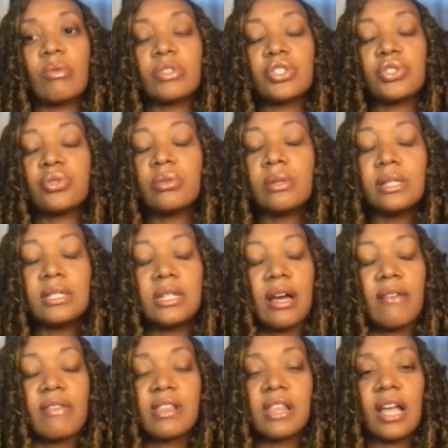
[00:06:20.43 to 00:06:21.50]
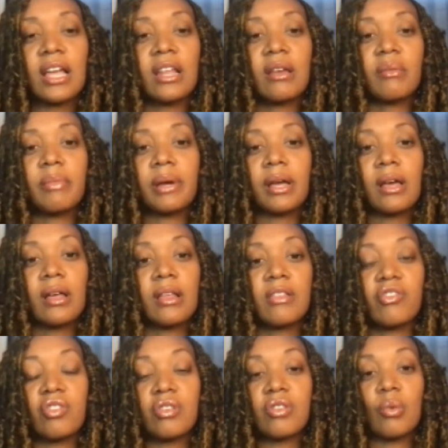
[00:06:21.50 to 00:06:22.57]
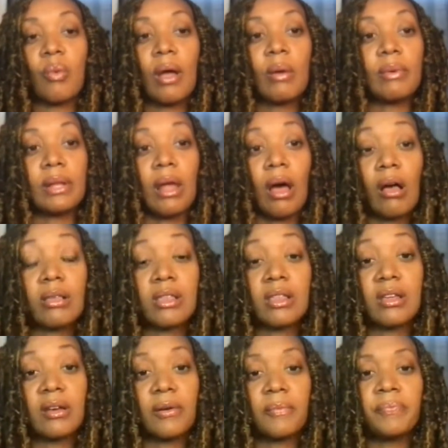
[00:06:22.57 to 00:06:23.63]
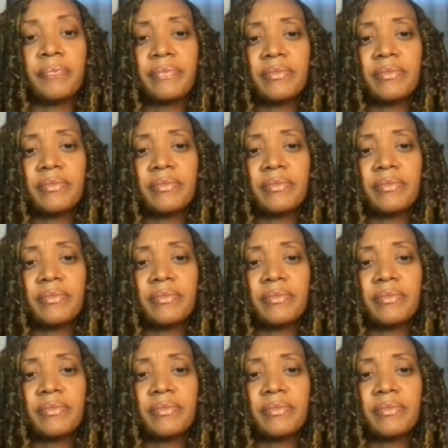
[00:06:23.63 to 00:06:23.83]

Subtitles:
truly devastated, because just the way we lost him,